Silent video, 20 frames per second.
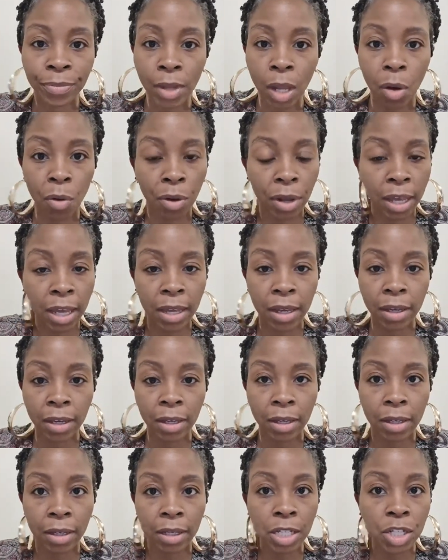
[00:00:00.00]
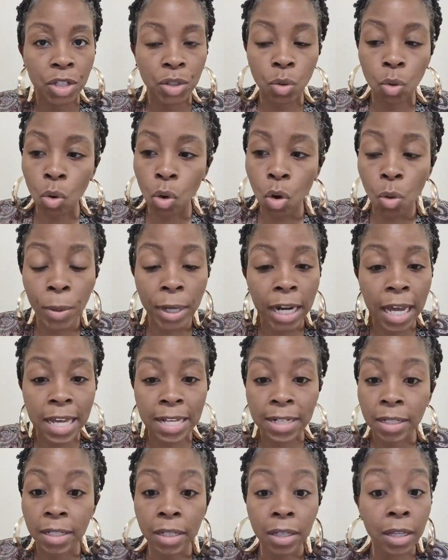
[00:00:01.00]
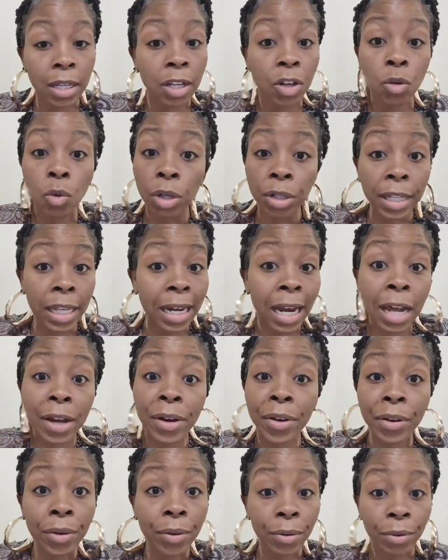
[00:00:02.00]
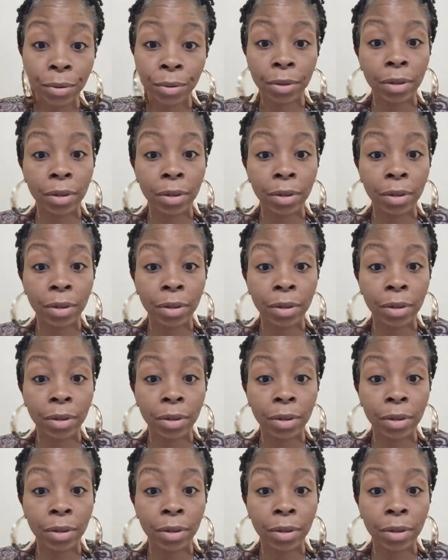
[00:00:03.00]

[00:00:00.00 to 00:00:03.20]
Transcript: Okay. Is all what I did and all that I do.